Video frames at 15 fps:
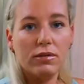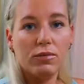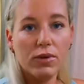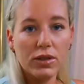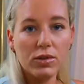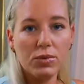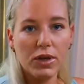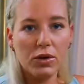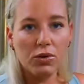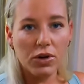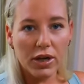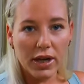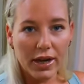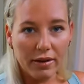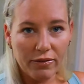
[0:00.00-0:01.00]
Once we
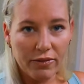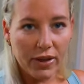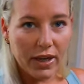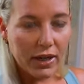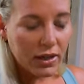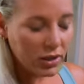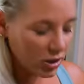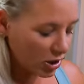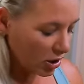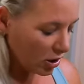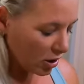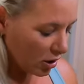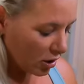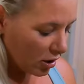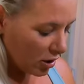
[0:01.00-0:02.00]
cook our fish,
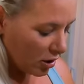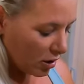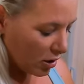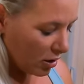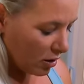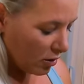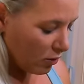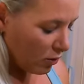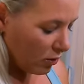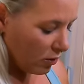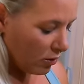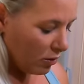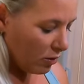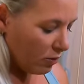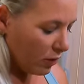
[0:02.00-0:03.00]

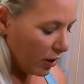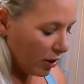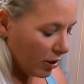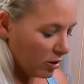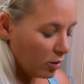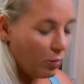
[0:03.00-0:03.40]
we're going